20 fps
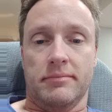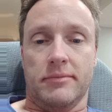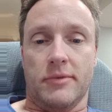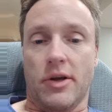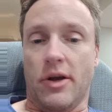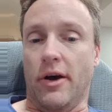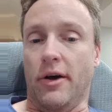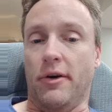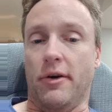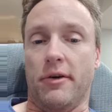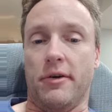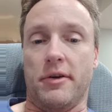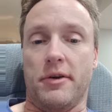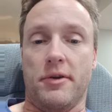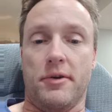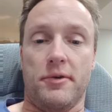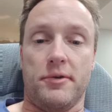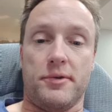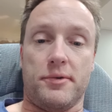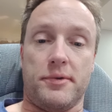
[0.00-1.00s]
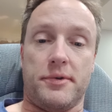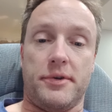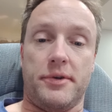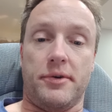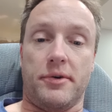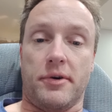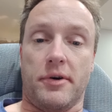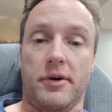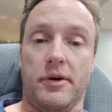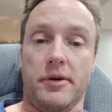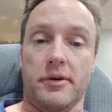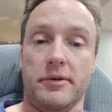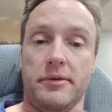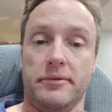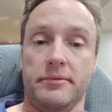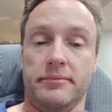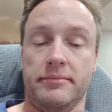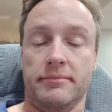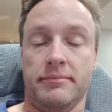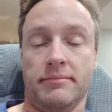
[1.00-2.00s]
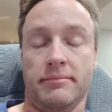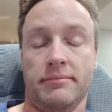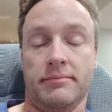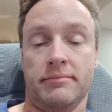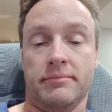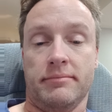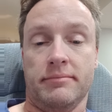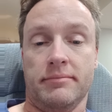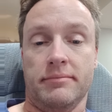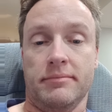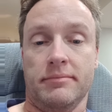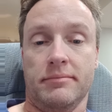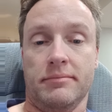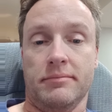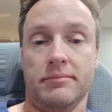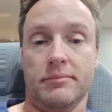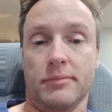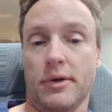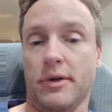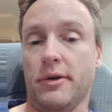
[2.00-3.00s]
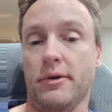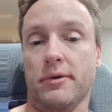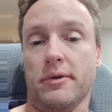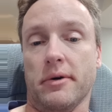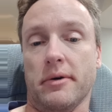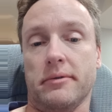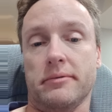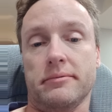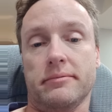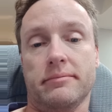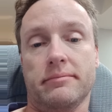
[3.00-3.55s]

God already knows what's in your heart, but you don't.